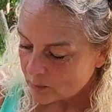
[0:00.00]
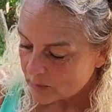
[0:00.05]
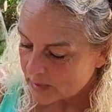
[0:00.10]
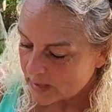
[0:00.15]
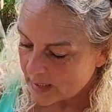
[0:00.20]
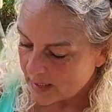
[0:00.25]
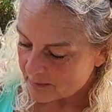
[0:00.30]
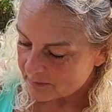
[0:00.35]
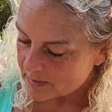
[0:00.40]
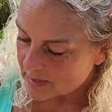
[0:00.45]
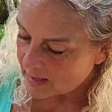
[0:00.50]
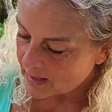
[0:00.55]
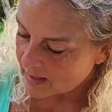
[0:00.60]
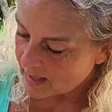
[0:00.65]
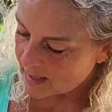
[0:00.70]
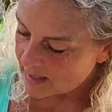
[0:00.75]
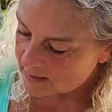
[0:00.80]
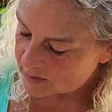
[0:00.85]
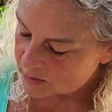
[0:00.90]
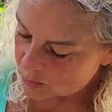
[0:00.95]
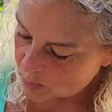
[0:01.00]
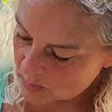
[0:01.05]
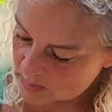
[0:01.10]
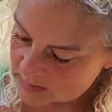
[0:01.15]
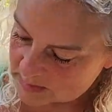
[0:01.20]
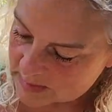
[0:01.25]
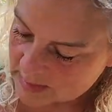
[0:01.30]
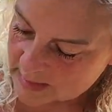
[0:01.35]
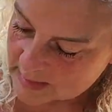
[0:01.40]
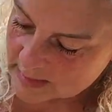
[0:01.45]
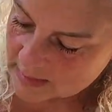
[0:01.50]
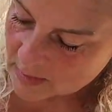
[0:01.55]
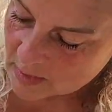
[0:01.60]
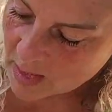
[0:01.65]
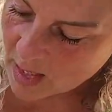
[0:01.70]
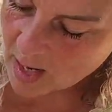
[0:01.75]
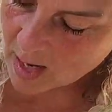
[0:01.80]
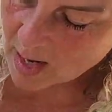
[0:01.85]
we have the last ones here